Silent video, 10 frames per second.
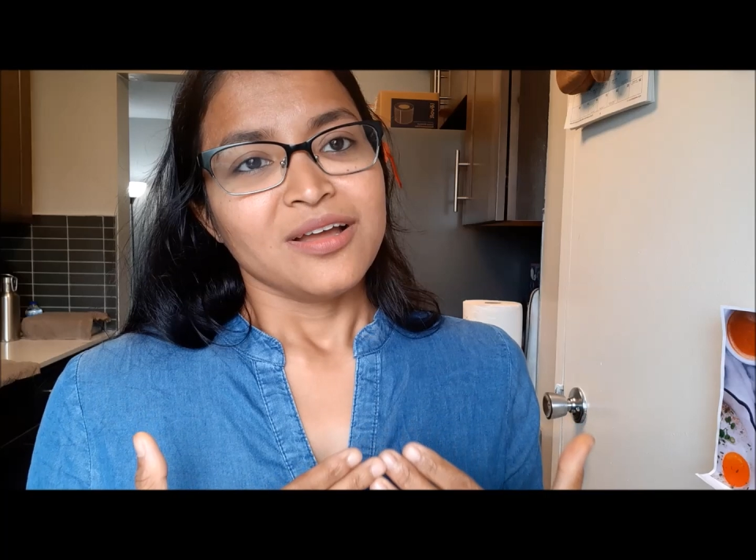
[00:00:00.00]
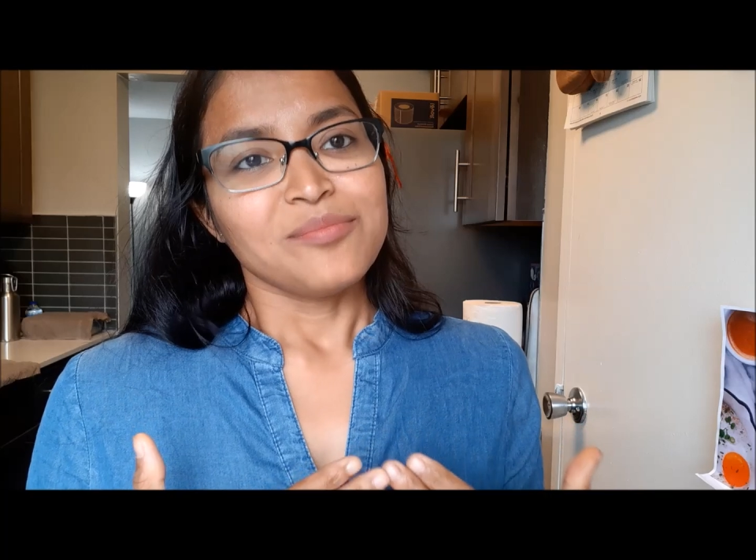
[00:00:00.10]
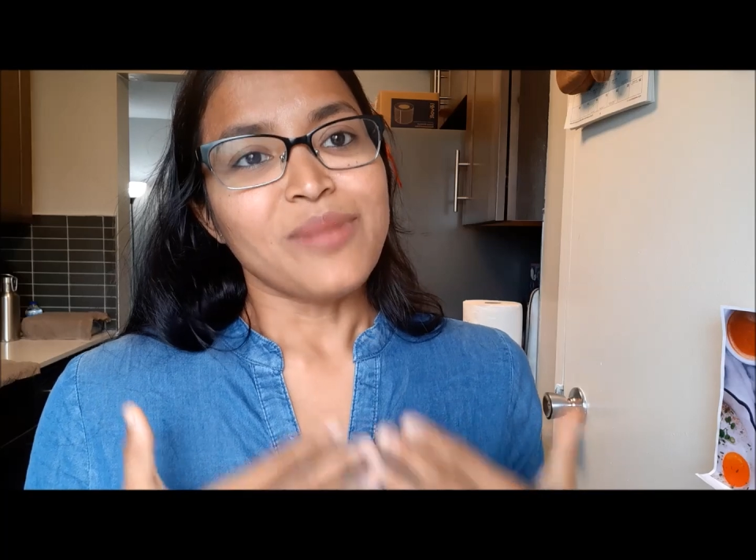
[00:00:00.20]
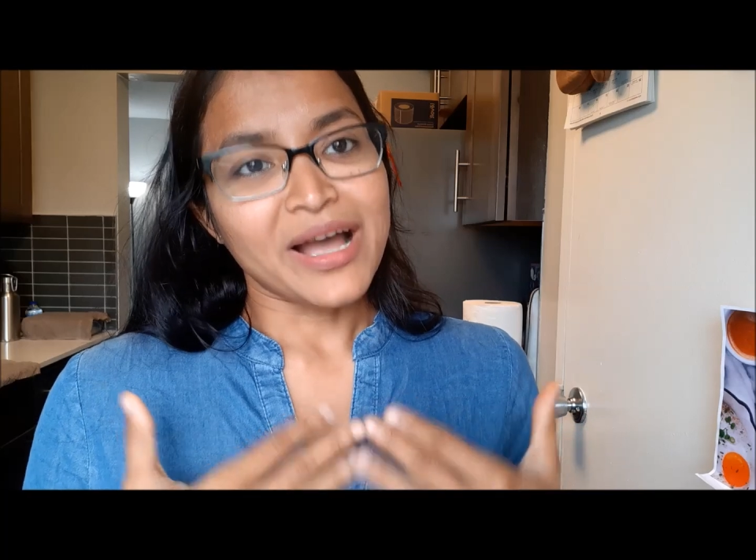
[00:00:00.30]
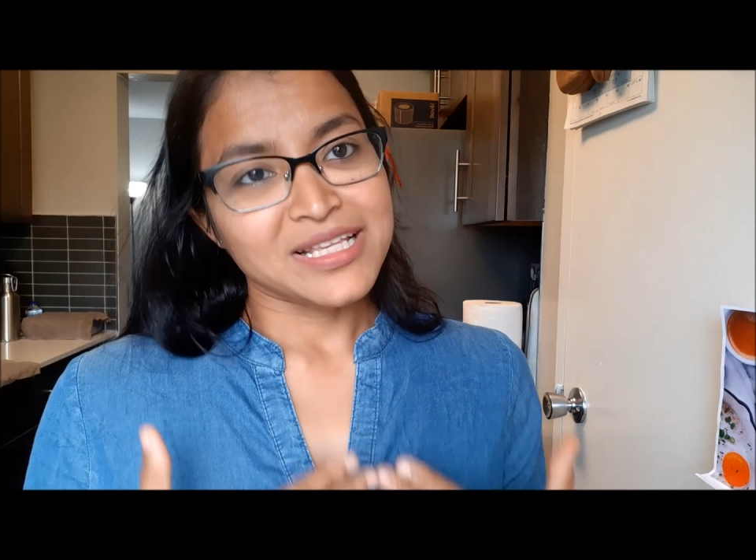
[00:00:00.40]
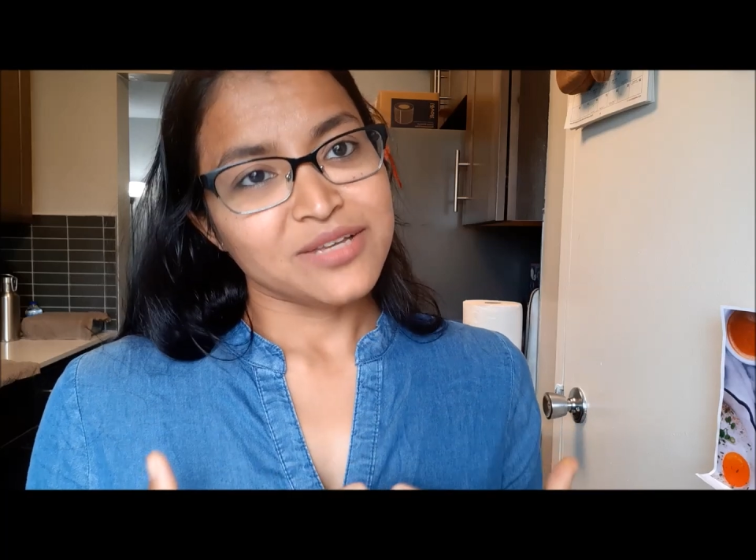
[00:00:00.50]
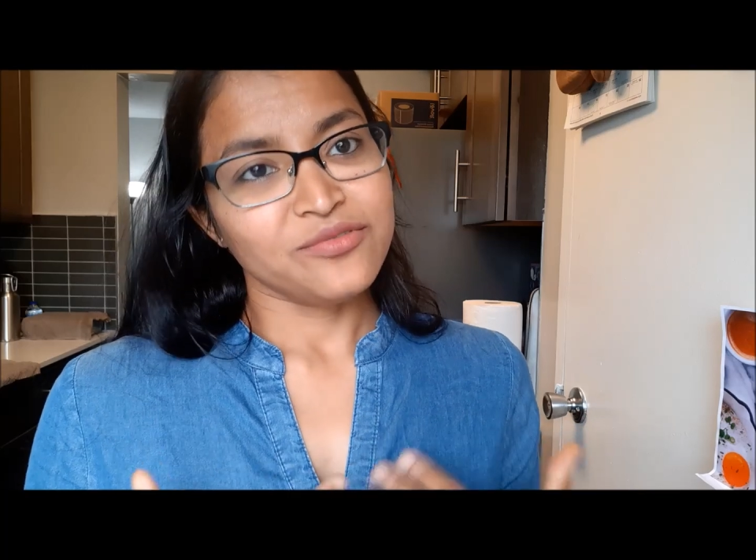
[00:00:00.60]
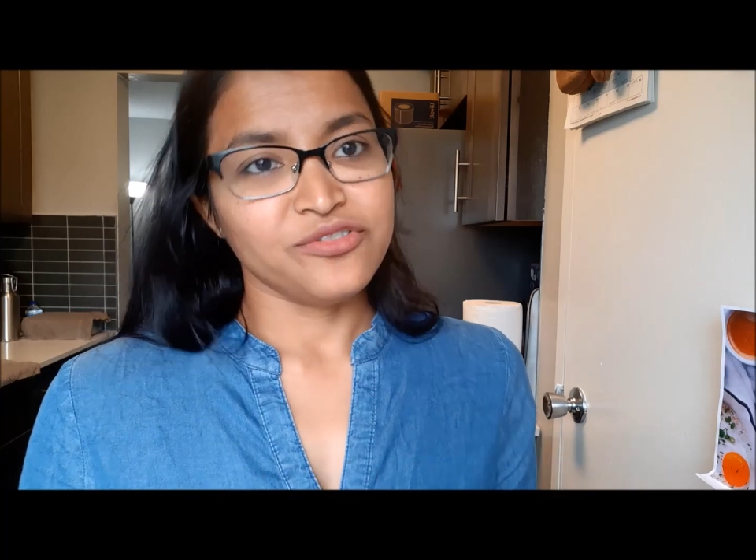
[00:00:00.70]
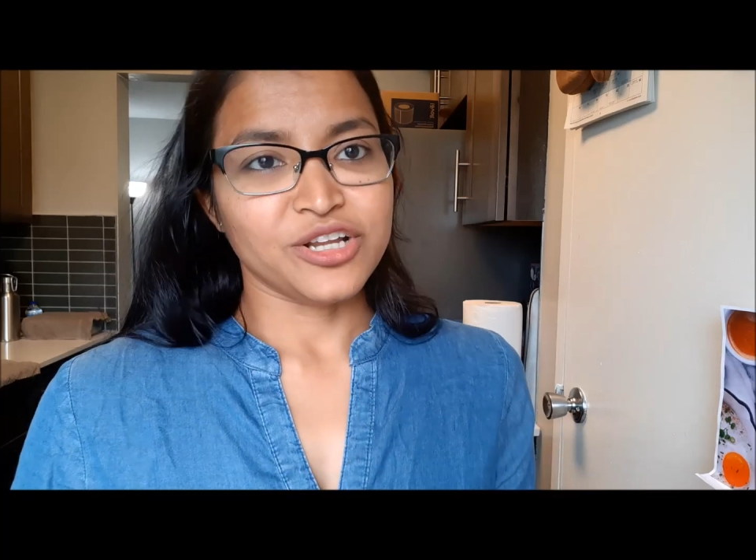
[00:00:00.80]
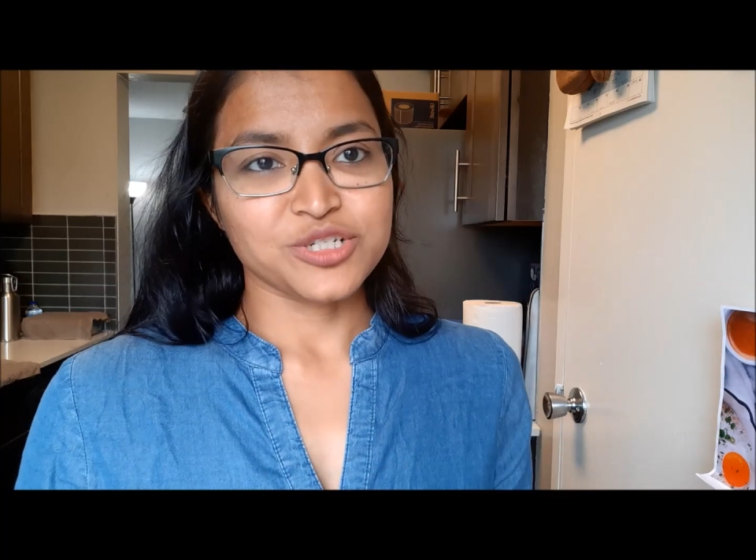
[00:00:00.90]
buy some
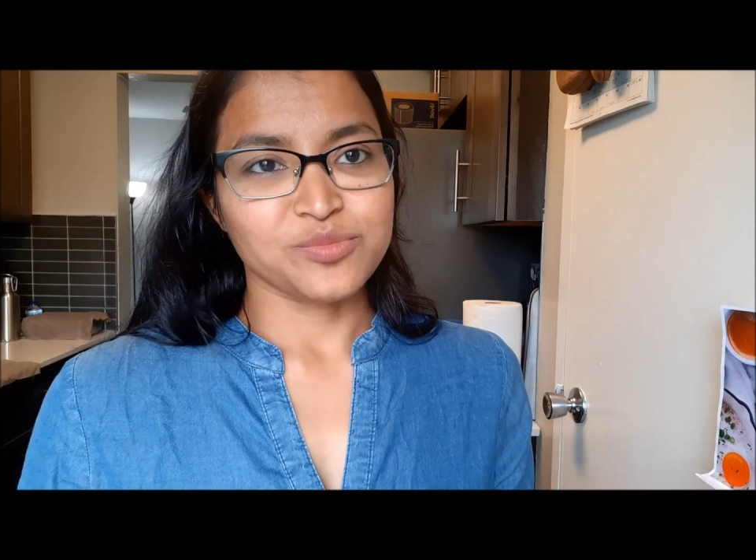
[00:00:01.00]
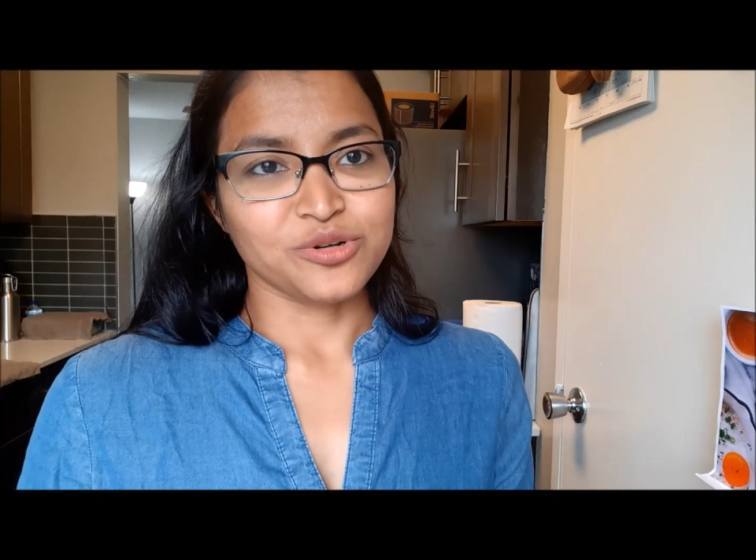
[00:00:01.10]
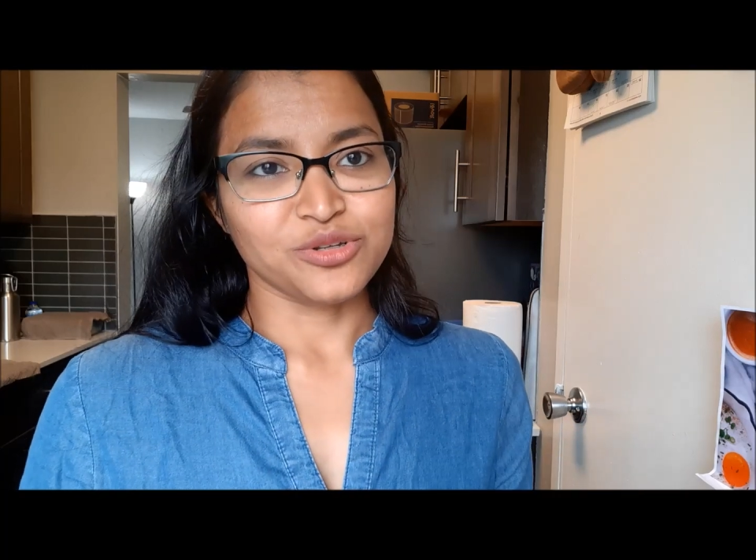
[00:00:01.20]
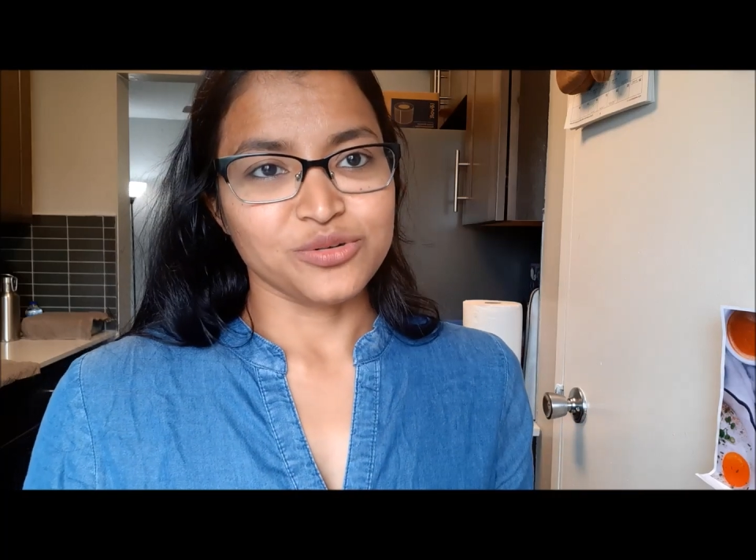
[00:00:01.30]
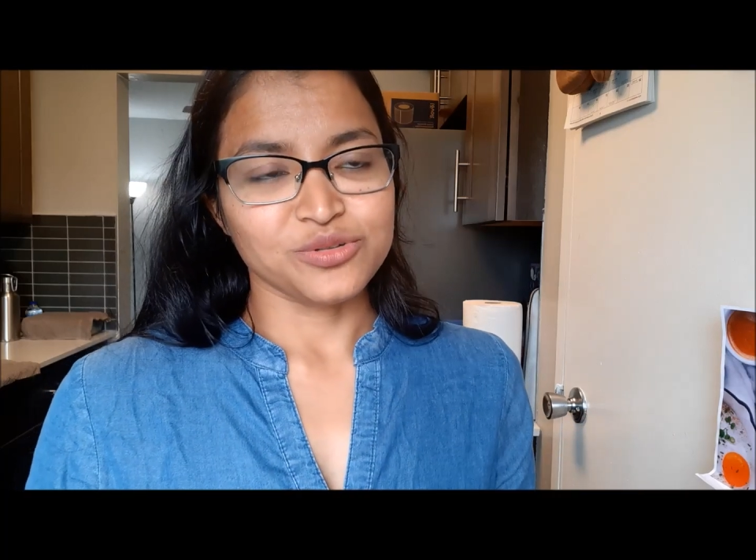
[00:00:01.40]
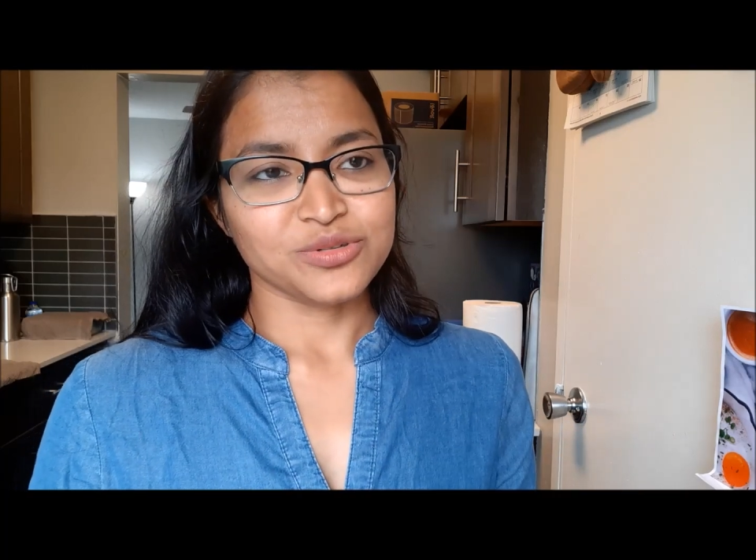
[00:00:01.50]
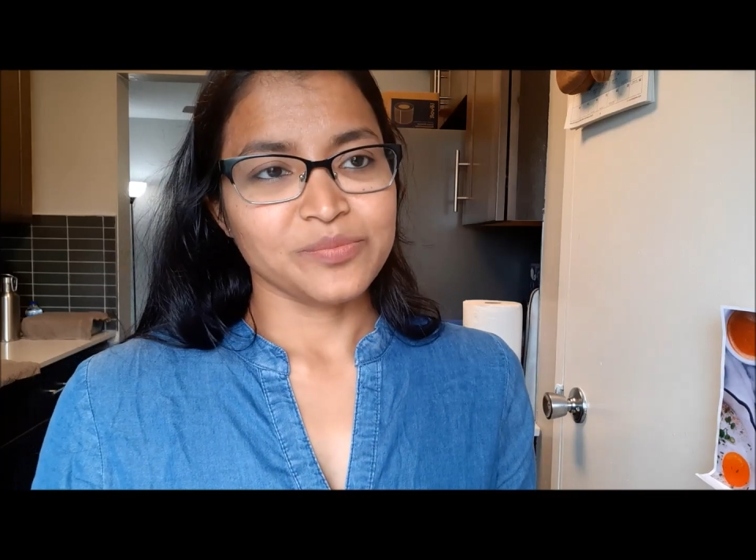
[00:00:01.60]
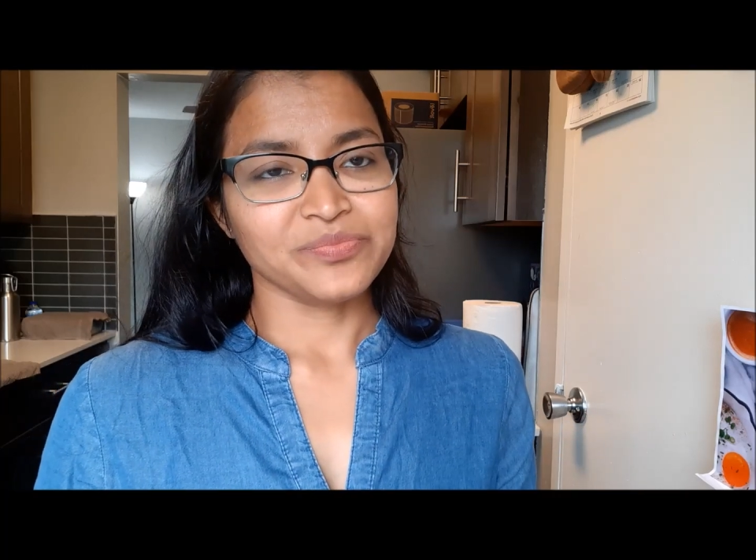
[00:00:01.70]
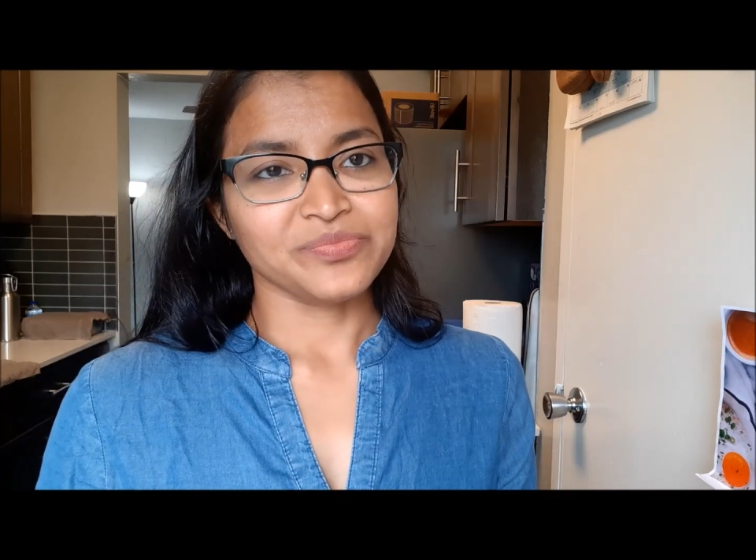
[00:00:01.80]
fresh produce.